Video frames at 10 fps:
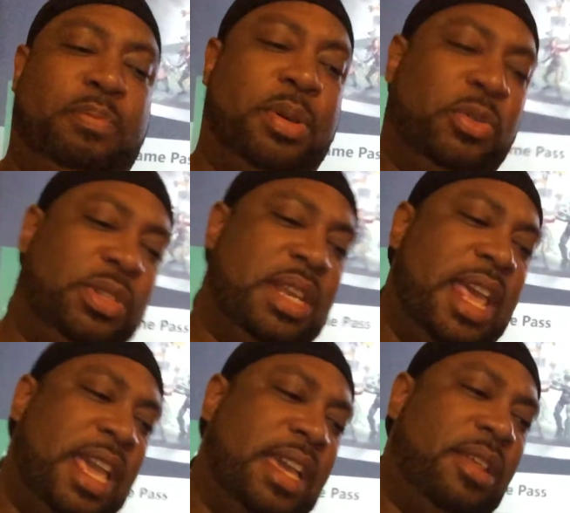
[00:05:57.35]
post
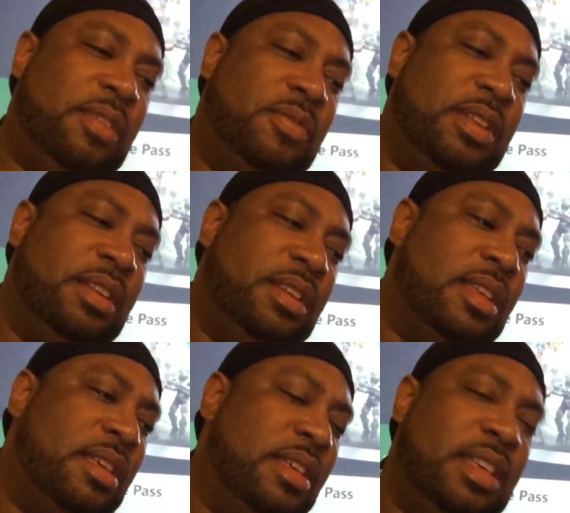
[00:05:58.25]
negative
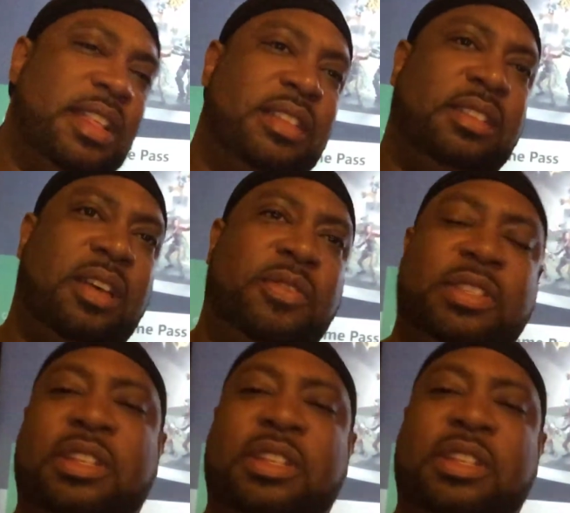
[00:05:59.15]
and stuff.